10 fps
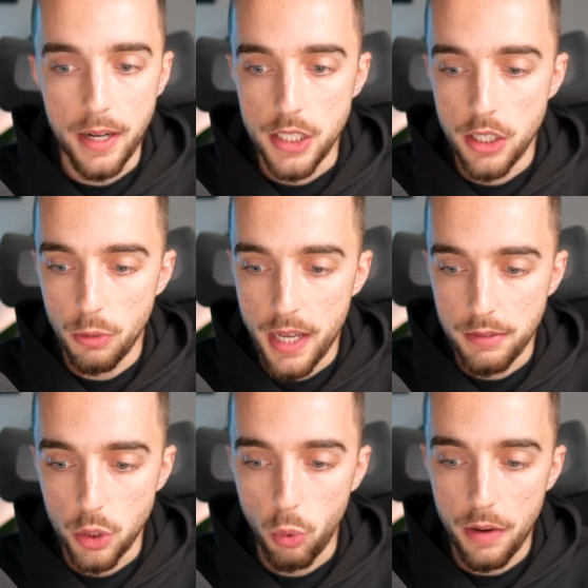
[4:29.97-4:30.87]
right here, we
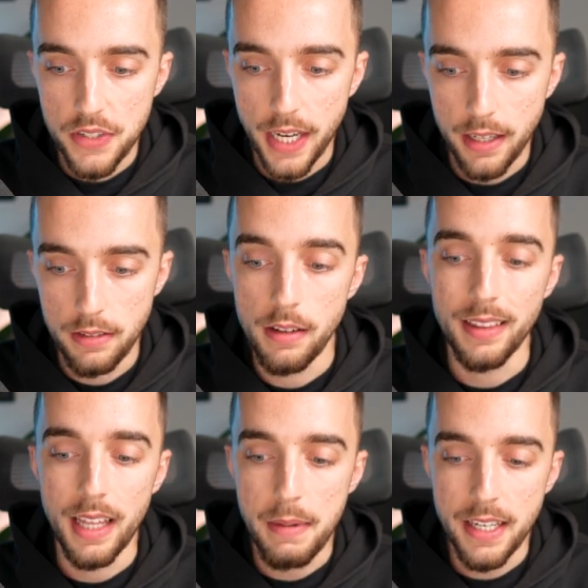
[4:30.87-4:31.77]
have a 12 second
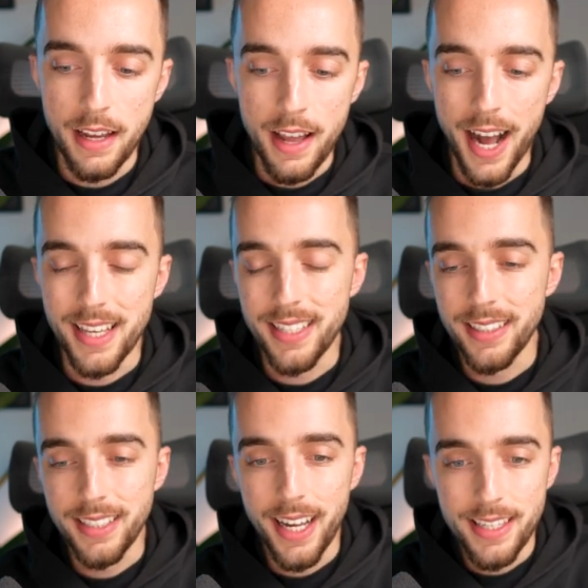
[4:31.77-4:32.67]
limit. I
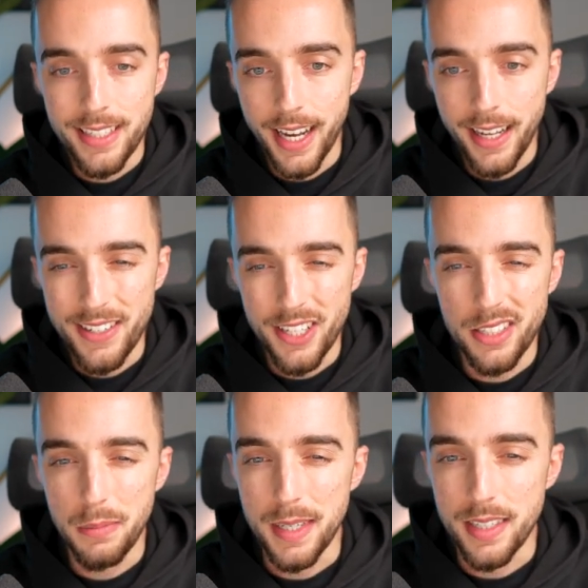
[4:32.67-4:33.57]
said 10 second
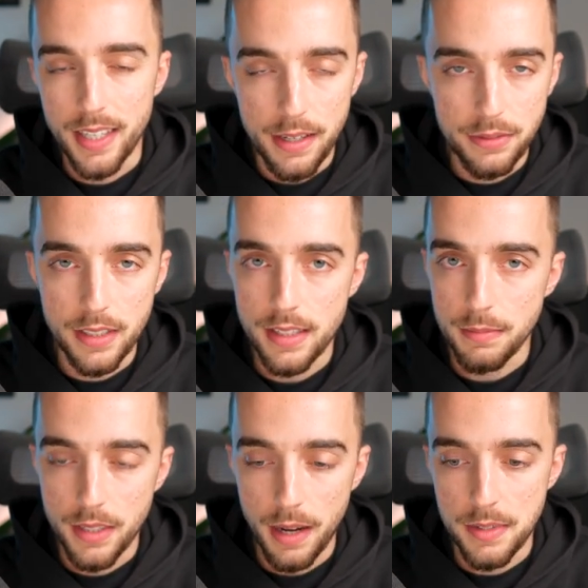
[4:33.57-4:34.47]
just to be safe because
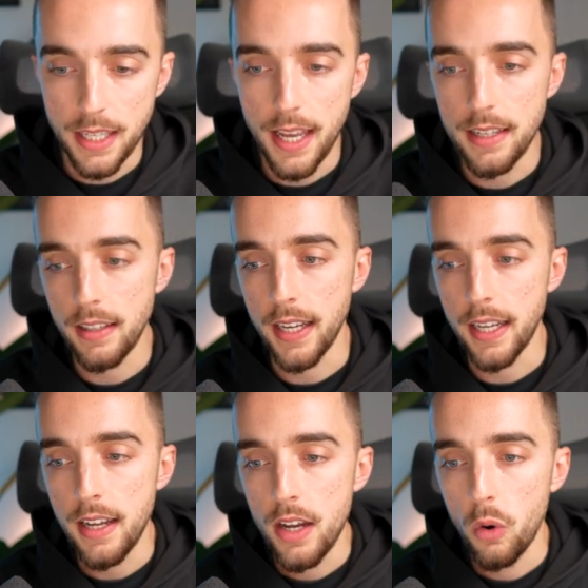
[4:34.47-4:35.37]
sometimes, again,
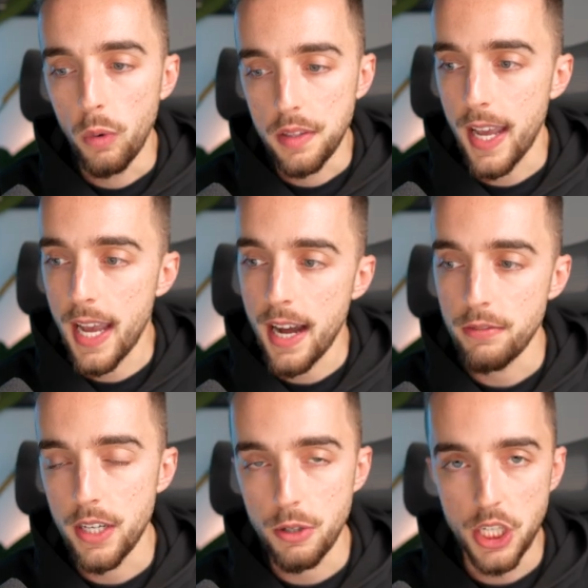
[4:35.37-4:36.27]
like with AI
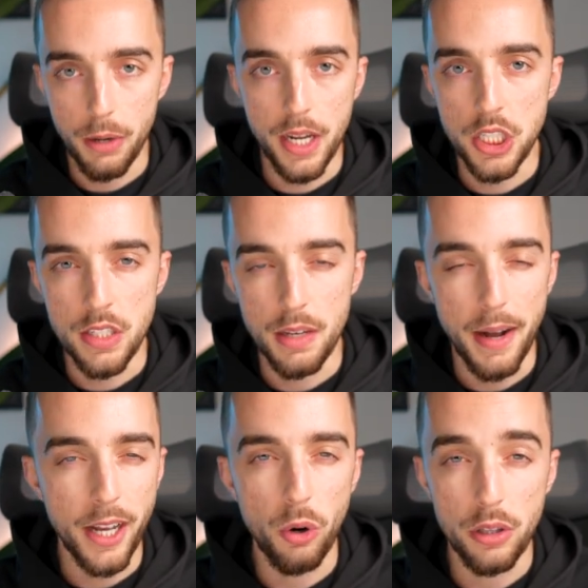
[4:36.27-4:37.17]
video generations, it
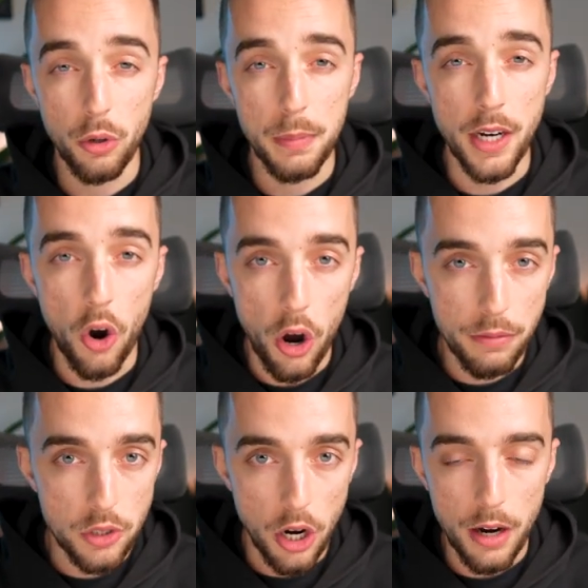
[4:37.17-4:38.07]
might go a little bit
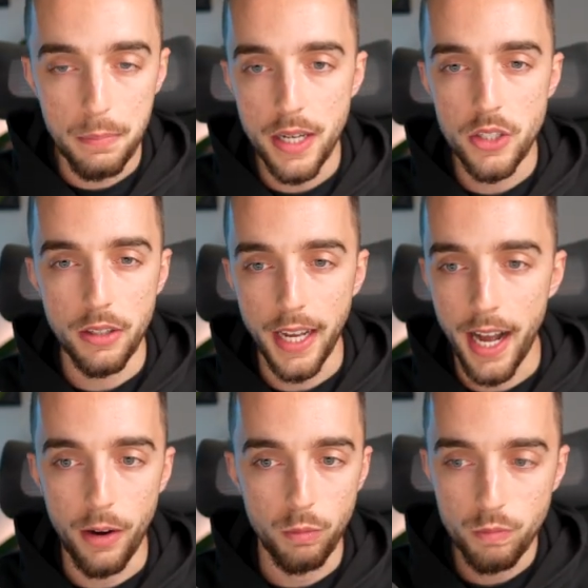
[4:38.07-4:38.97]
off topic. So, like,
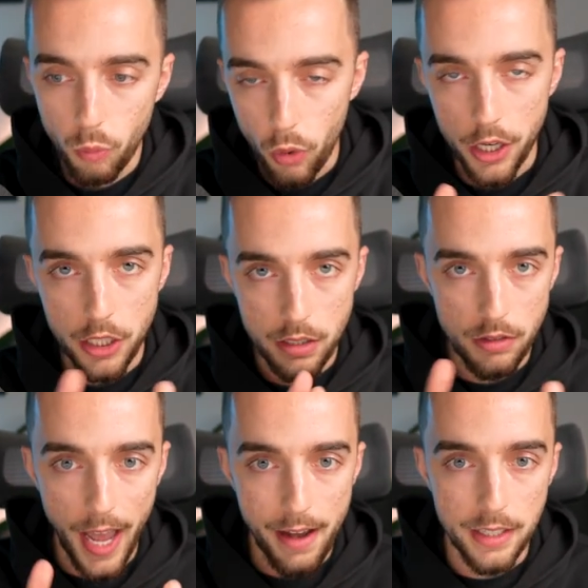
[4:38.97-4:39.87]
I wanted
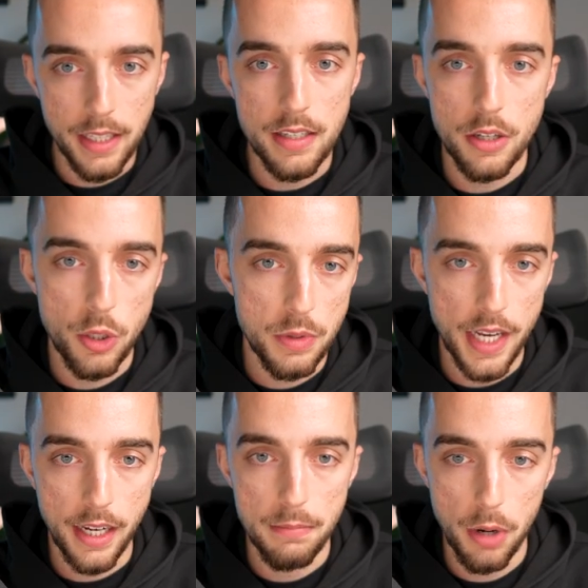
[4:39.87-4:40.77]
to have at least a two second